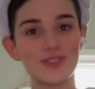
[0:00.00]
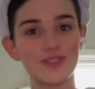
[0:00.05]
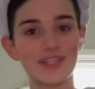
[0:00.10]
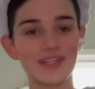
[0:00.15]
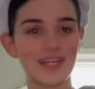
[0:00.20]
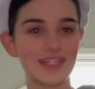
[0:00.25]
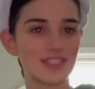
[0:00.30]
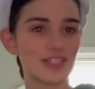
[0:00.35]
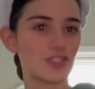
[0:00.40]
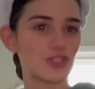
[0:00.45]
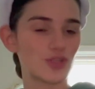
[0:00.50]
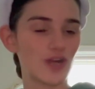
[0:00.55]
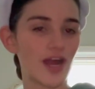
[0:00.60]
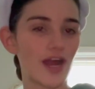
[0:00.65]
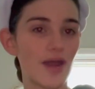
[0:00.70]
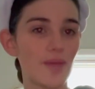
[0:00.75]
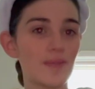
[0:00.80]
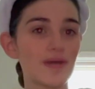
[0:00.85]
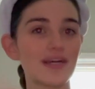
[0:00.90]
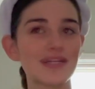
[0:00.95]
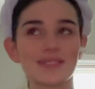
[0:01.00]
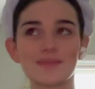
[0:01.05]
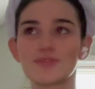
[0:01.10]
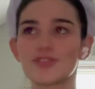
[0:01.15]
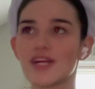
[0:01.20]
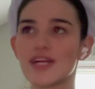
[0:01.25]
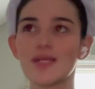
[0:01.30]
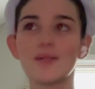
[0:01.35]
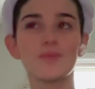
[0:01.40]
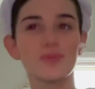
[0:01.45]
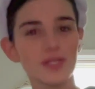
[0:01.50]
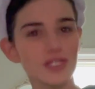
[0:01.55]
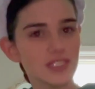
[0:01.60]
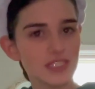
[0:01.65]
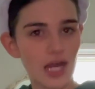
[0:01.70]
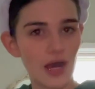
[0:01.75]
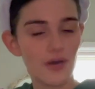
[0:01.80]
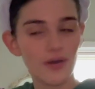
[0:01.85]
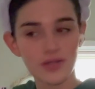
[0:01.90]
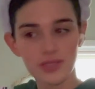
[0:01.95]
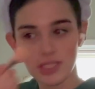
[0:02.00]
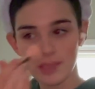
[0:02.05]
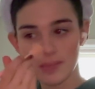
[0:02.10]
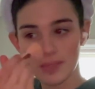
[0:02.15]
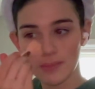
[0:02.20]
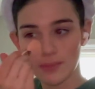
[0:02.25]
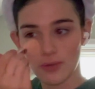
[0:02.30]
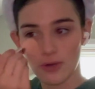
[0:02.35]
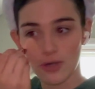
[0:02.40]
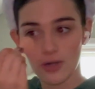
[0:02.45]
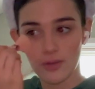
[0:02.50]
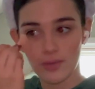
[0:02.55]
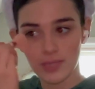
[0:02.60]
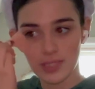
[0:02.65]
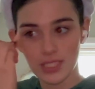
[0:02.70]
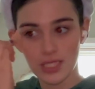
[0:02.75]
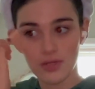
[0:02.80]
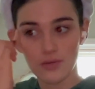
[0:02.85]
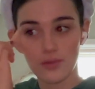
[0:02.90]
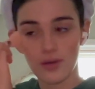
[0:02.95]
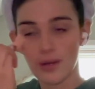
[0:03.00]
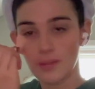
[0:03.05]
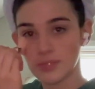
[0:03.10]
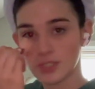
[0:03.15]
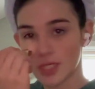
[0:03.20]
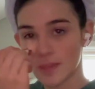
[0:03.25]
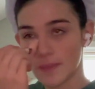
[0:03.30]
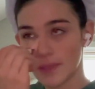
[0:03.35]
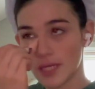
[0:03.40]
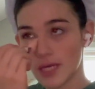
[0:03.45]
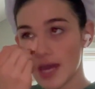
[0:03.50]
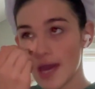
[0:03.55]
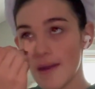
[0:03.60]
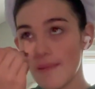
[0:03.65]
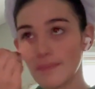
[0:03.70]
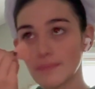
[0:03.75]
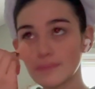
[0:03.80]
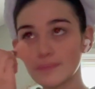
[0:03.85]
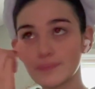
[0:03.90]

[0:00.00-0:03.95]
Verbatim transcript: think I should try because I'm trying to branch out a little bit more with like where I'm shopping at.